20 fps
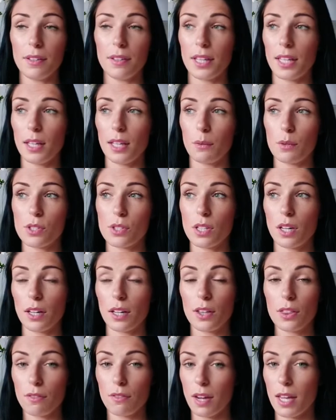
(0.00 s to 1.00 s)
I think it was to
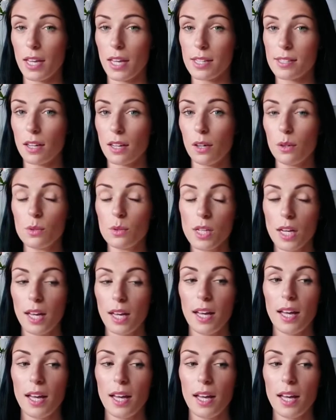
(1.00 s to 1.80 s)
like 3 years old,